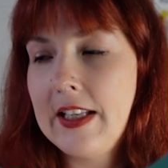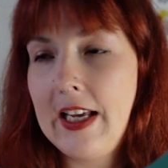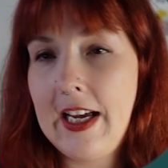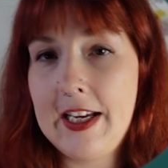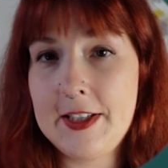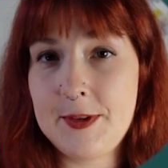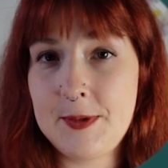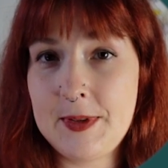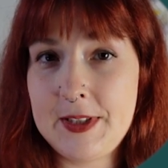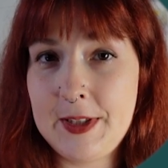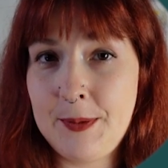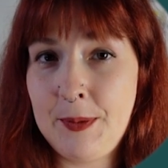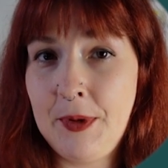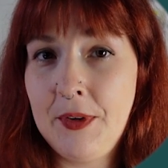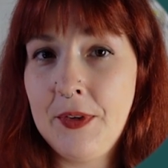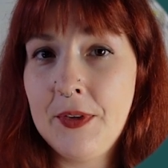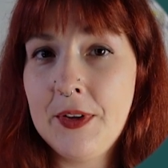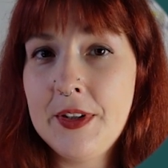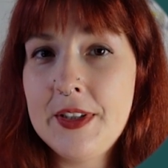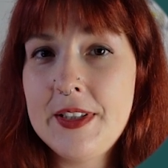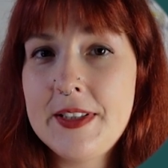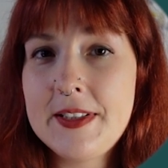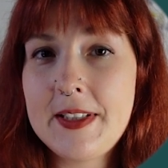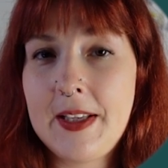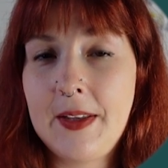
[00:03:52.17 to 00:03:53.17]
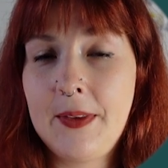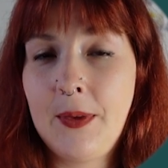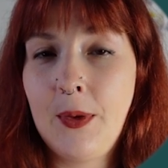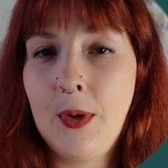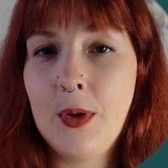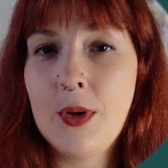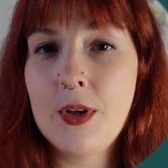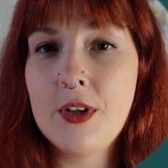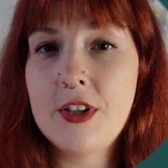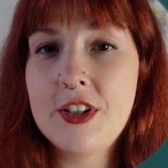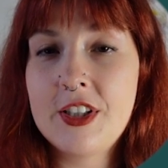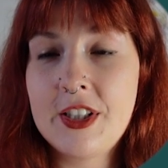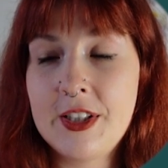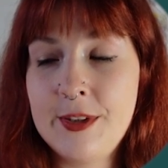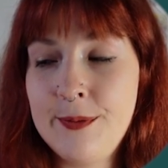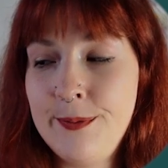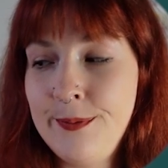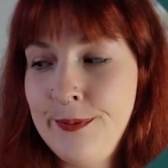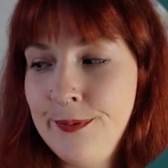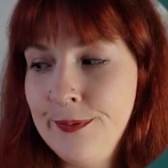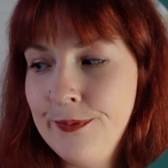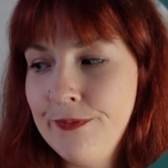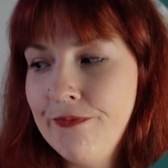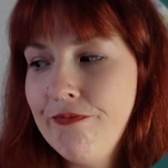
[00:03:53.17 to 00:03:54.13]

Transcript: As we said before, sandosham,